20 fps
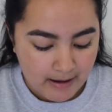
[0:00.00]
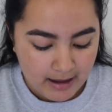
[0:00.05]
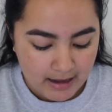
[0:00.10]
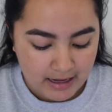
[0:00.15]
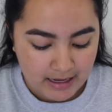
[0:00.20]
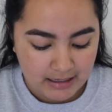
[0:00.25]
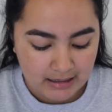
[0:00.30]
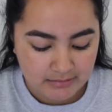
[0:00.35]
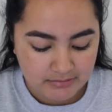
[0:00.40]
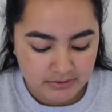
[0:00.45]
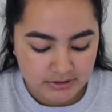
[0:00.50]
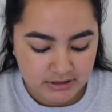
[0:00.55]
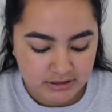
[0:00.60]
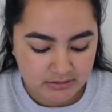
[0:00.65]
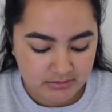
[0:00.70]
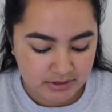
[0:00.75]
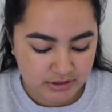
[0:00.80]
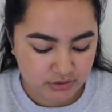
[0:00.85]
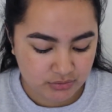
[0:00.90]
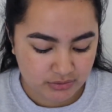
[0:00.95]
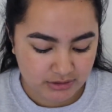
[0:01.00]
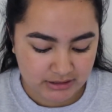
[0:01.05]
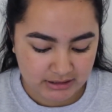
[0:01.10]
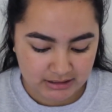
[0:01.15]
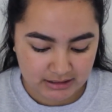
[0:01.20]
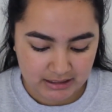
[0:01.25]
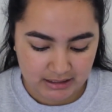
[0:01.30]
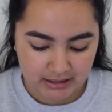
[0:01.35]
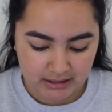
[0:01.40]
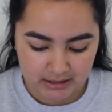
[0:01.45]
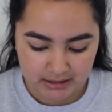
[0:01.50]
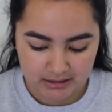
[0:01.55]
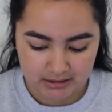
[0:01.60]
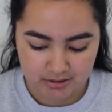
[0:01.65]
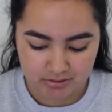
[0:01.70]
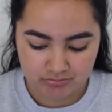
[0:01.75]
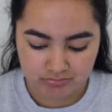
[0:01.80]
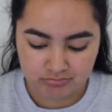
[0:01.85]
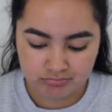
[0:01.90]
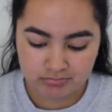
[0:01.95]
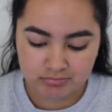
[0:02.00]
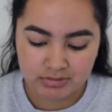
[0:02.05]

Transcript: and I'm just going to be doing a